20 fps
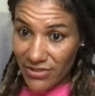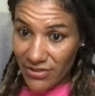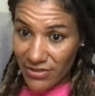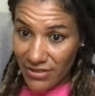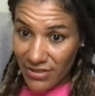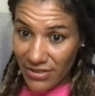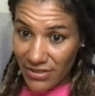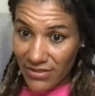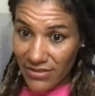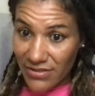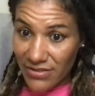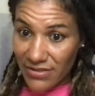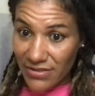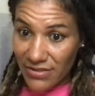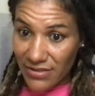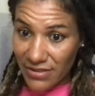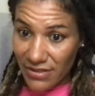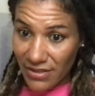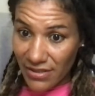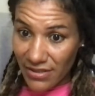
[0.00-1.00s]

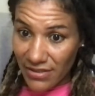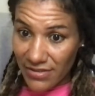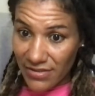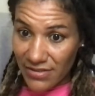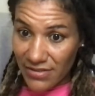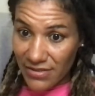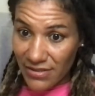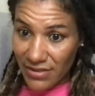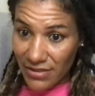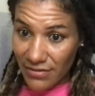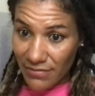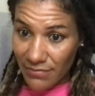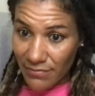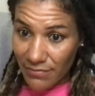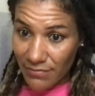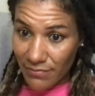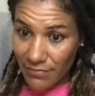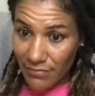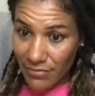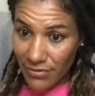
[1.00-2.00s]
Yes, it's a
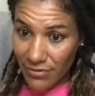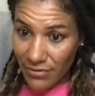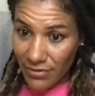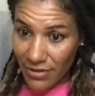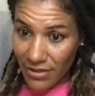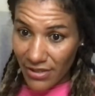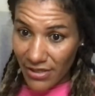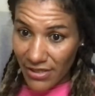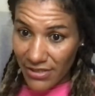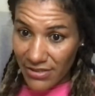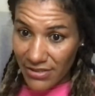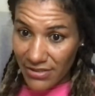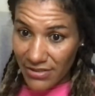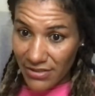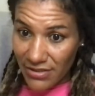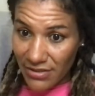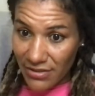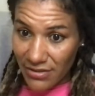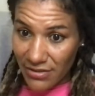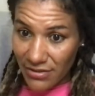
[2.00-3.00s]
Brogar
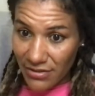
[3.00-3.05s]
thing.